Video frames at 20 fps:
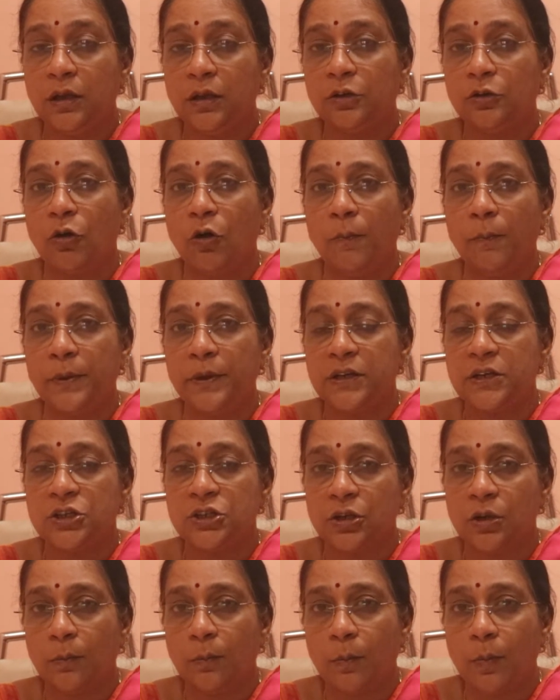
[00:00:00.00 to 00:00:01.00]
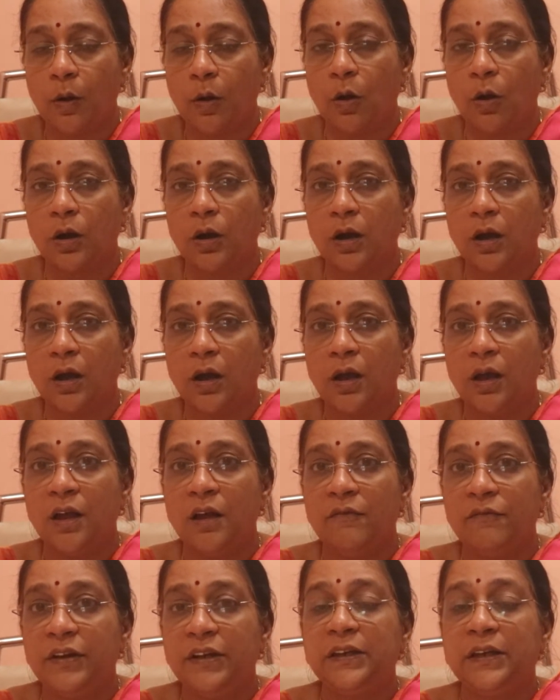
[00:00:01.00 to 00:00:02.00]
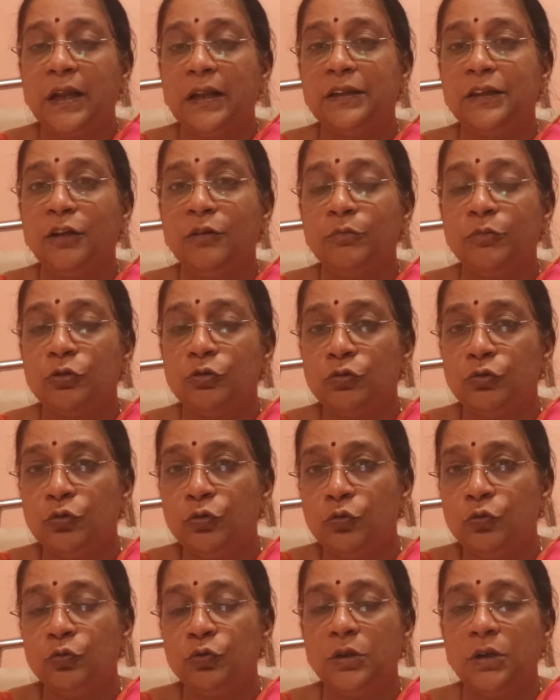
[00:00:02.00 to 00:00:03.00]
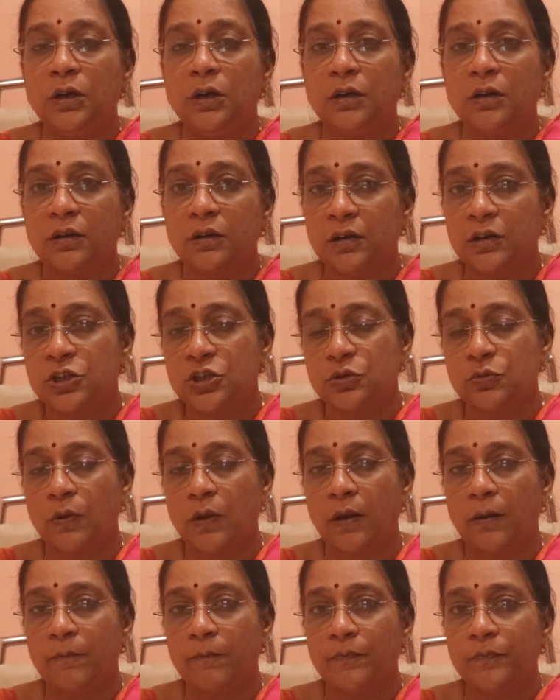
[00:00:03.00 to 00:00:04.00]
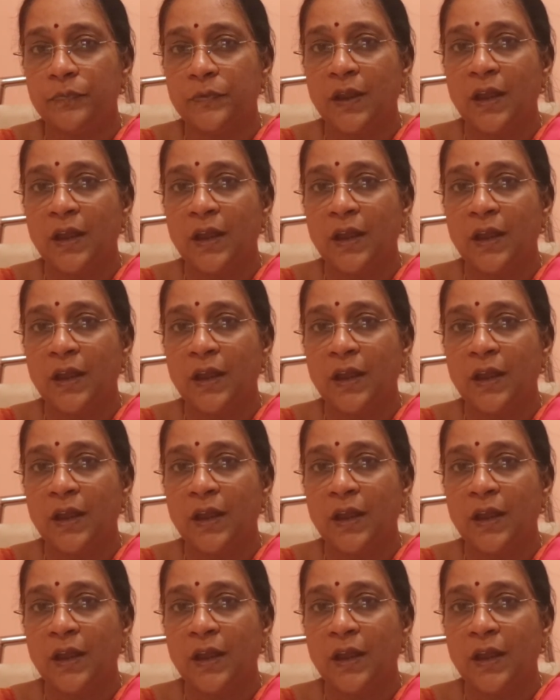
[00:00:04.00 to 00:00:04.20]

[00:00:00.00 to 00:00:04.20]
that competition block, we tell them to do the ritual.